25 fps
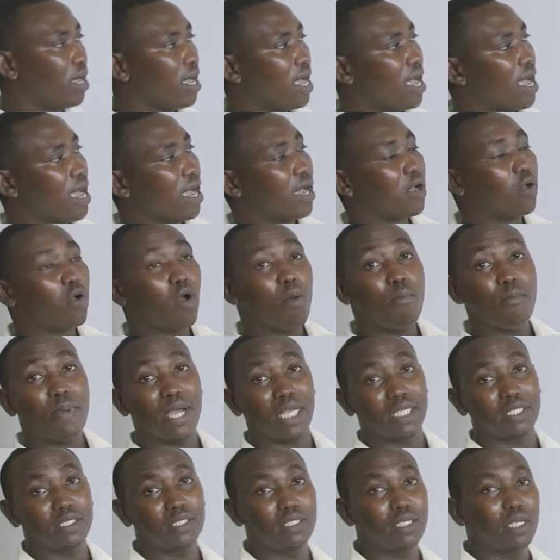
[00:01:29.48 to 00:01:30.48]

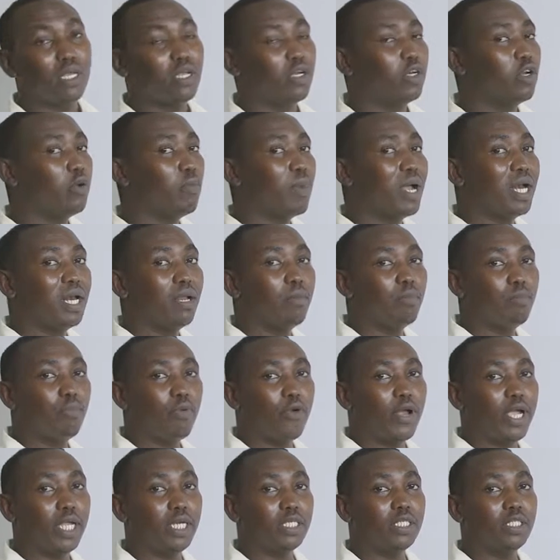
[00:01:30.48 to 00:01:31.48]
compass normally
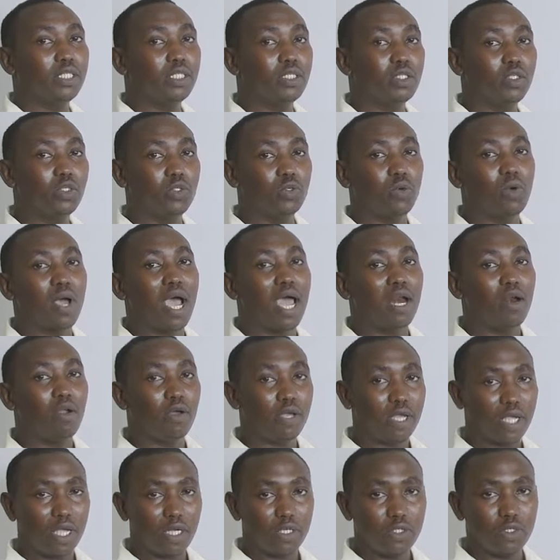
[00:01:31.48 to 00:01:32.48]
points to a
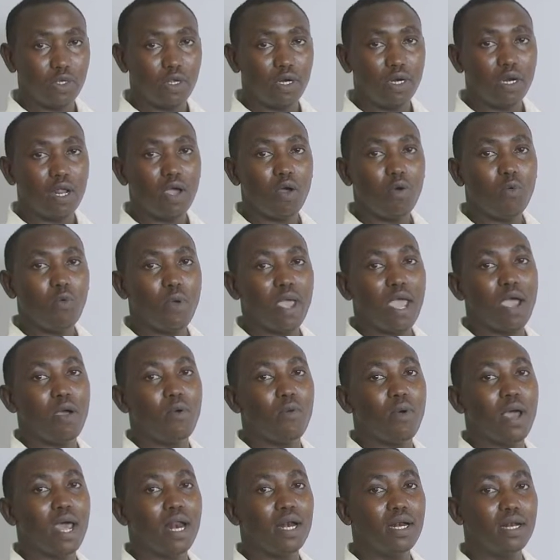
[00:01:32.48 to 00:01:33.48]
location where
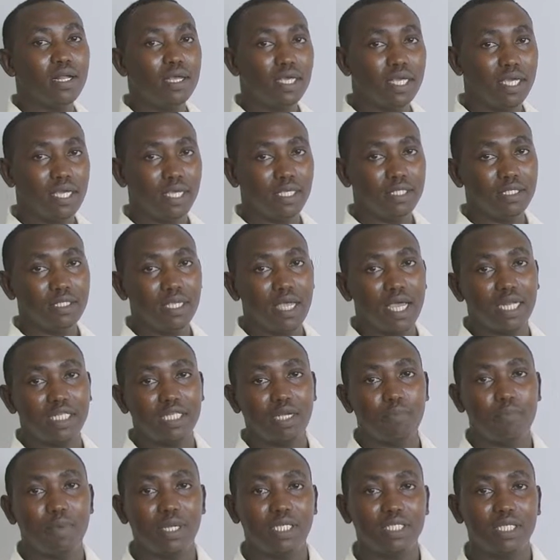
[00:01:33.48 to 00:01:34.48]
one is
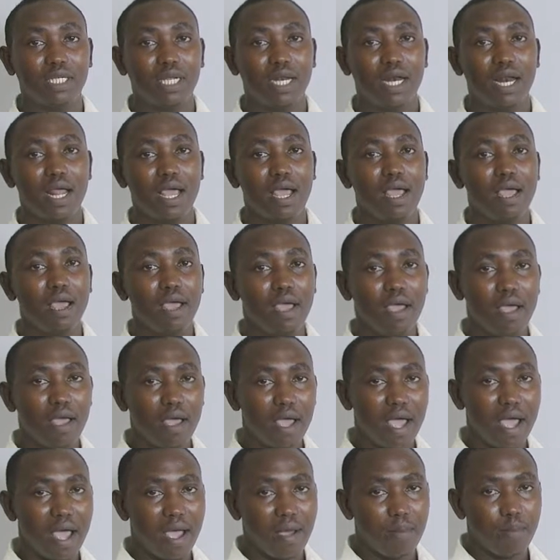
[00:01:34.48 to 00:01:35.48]
at a particular
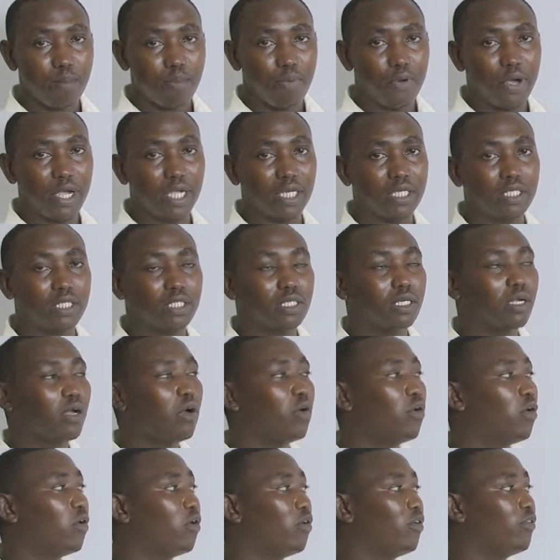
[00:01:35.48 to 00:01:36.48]
point
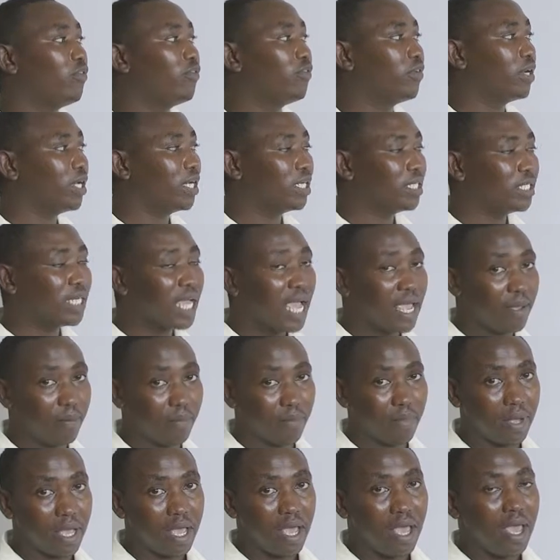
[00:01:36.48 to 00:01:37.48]
of
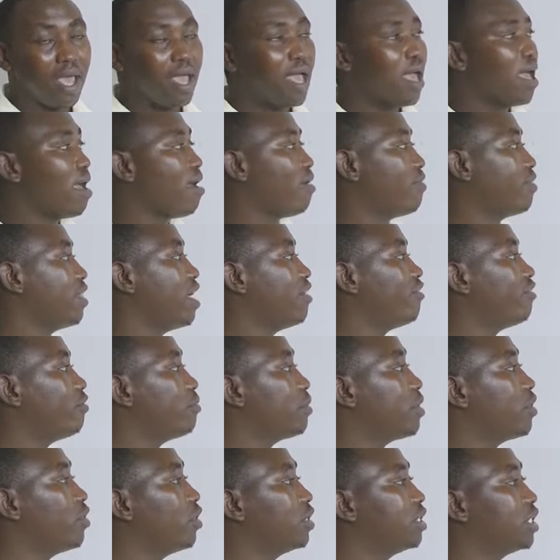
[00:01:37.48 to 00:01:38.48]
time. And
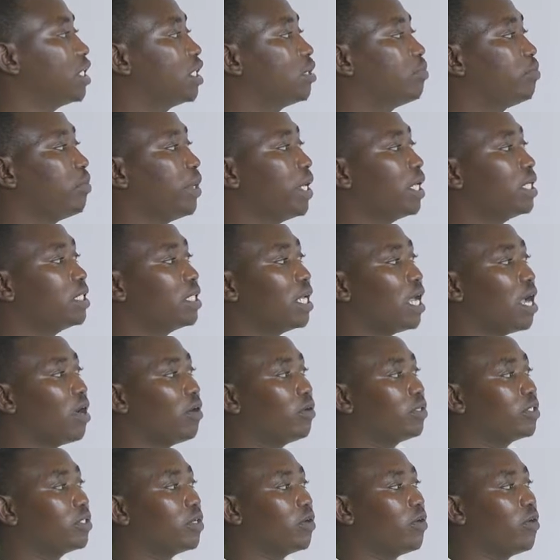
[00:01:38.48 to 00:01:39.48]
therefore, because it pins
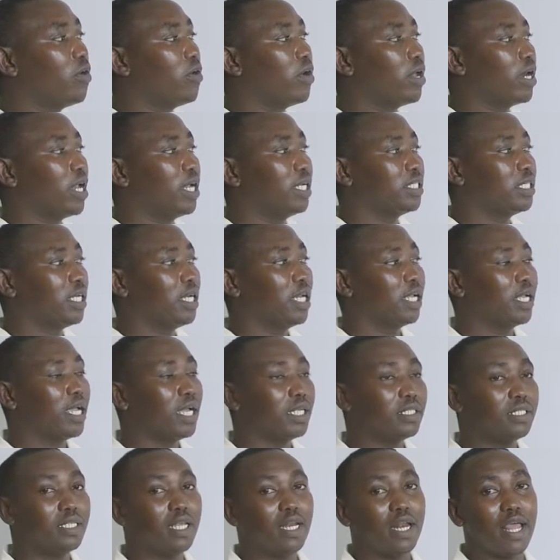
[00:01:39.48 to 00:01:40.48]
out or it
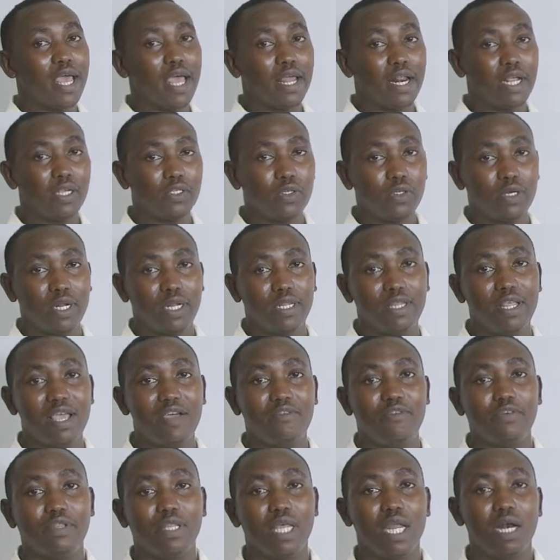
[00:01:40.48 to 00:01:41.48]
indicates the direction and
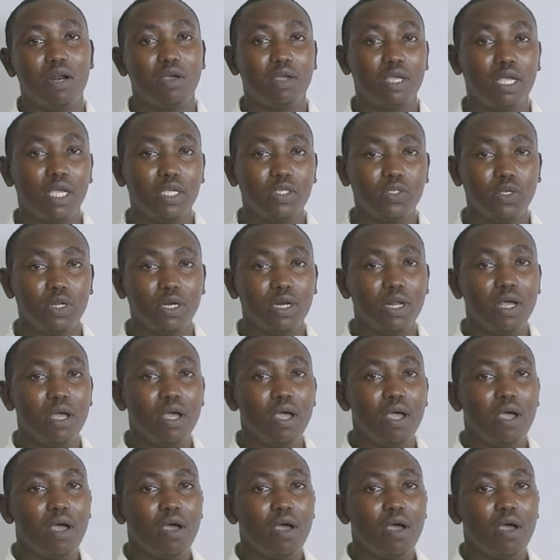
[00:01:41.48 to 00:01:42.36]
therefore the location